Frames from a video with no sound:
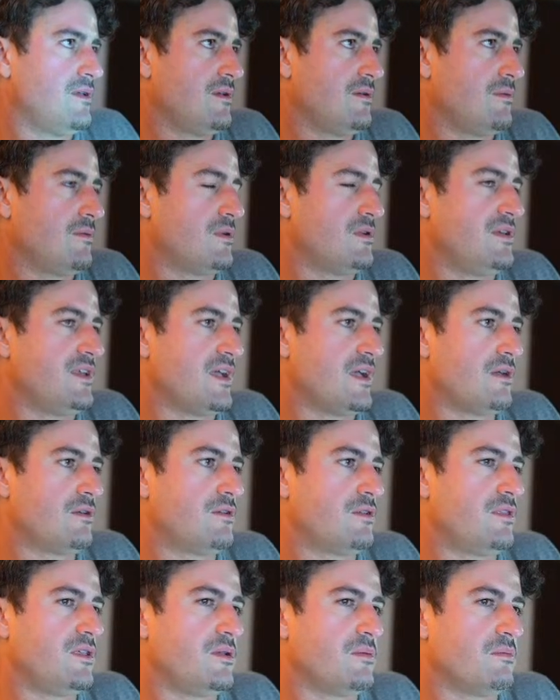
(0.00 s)
we're down
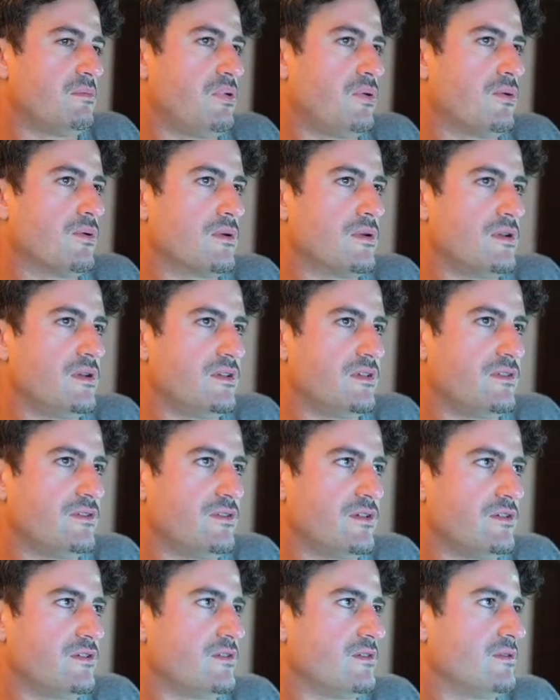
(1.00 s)
to the important
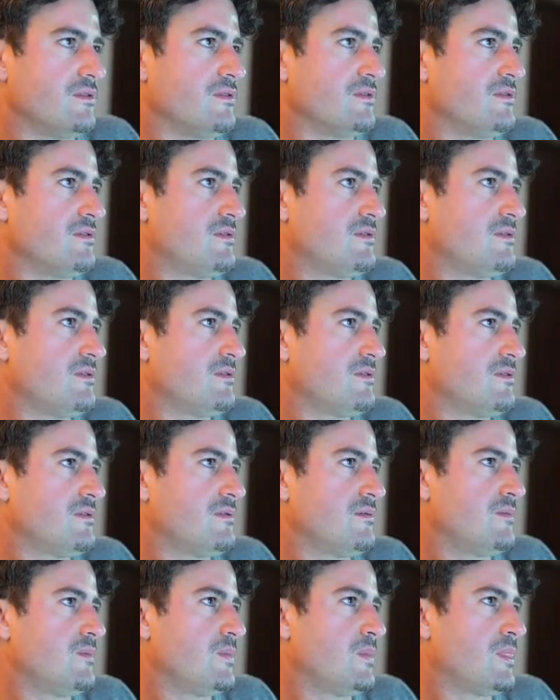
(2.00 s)
decisions.
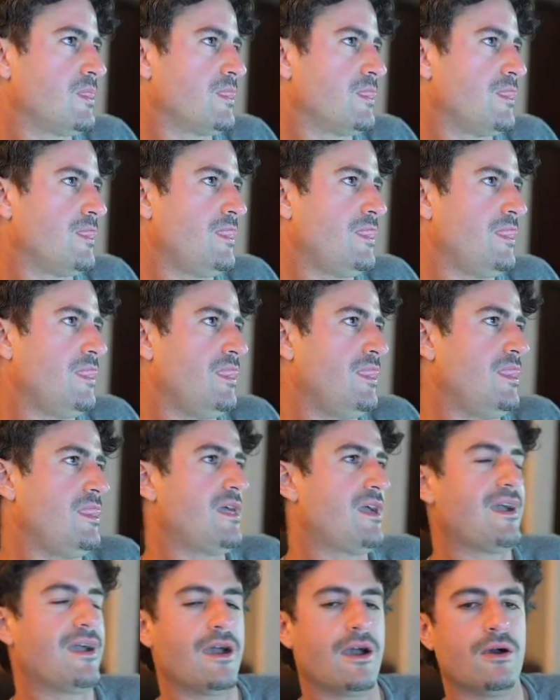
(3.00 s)

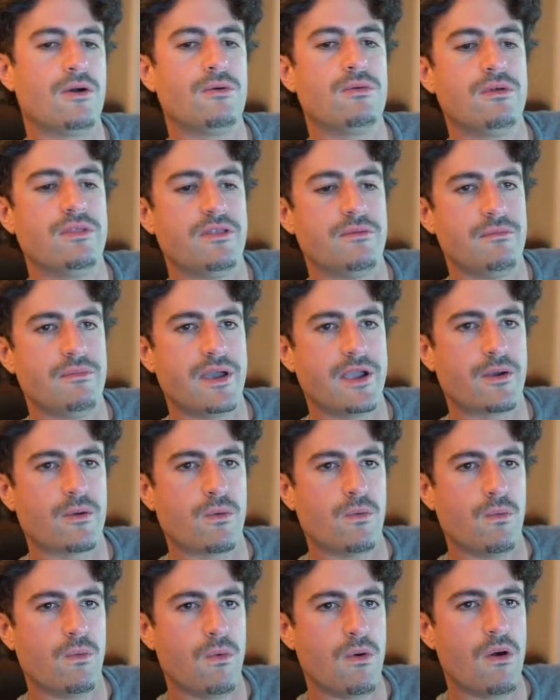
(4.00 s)
How will the mayor
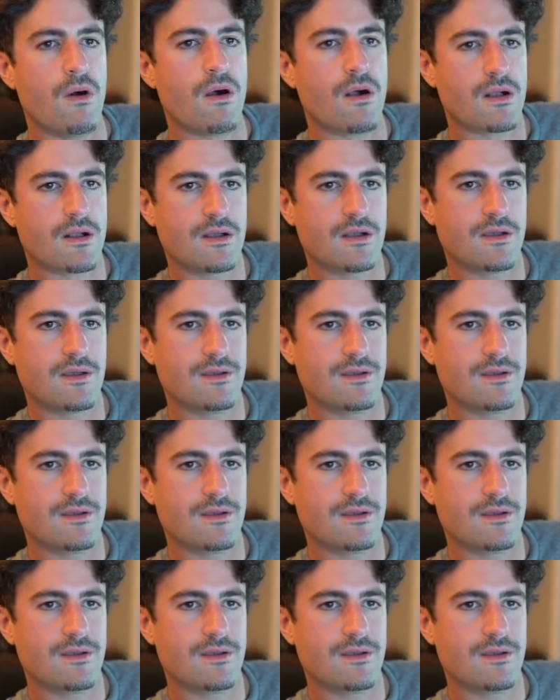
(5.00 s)
walk?